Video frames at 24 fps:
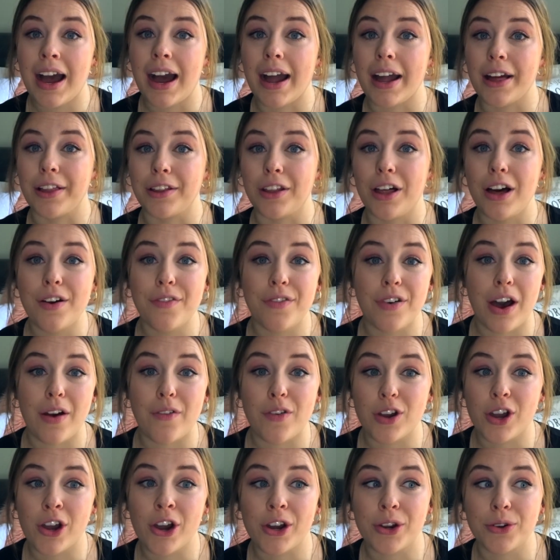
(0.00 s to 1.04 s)
I love
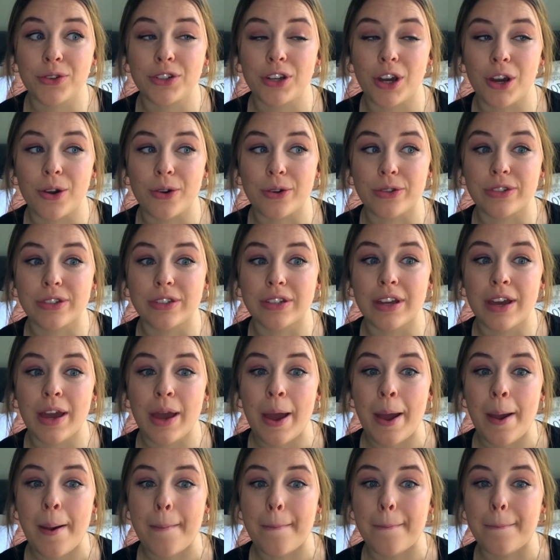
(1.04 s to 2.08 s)
avocado toast,
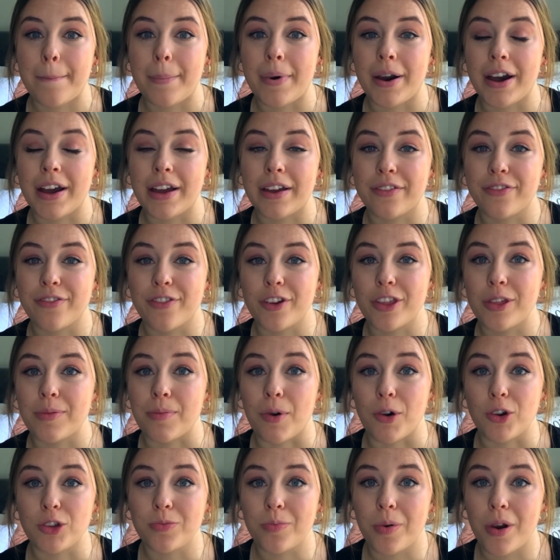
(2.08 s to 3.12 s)
but for the
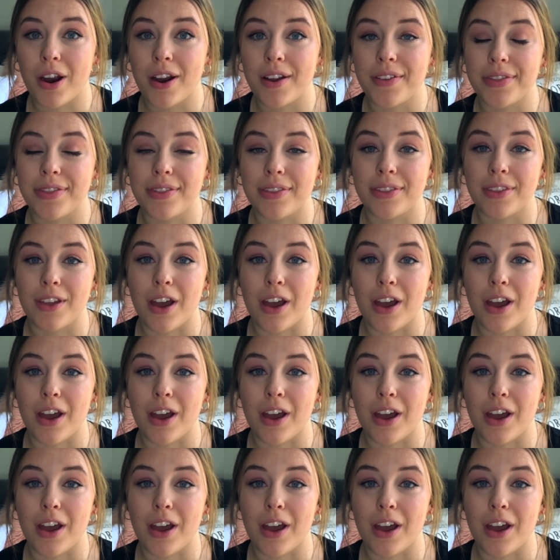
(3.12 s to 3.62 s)
most part,